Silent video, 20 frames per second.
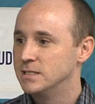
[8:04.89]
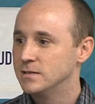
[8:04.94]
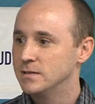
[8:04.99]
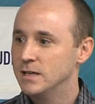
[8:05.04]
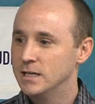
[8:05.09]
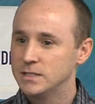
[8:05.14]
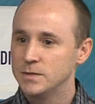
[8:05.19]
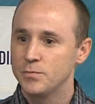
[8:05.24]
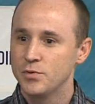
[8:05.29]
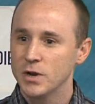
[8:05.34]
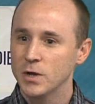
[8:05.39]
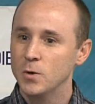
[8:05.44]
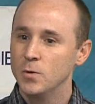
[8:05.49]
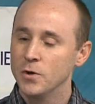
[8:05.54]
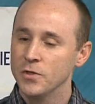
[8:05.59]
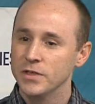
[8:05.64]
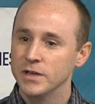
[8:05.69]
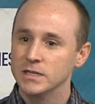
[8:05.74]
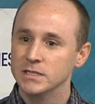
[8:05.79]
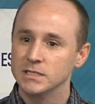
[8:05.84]
It's a pretty cool
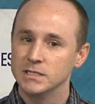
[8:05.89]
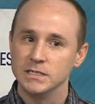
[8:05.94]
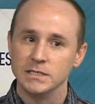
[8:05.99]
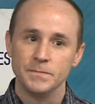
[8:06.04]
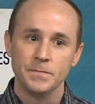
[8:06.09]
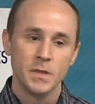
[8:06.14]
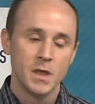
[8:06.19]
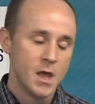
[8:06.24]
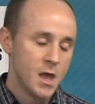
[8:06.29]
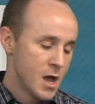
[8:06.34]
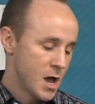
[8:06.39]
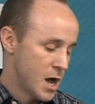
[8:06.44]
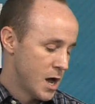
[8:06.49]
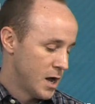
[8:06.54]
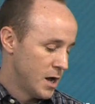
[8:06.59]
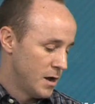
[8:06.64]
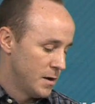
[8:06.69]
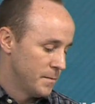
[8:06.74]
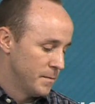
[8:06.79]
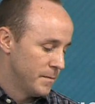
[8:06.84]
thing to see.
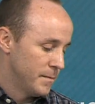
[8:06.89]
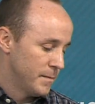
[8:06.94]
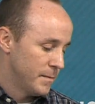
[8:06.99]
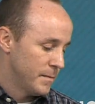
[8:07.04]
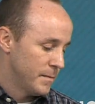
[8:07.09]
Hopefully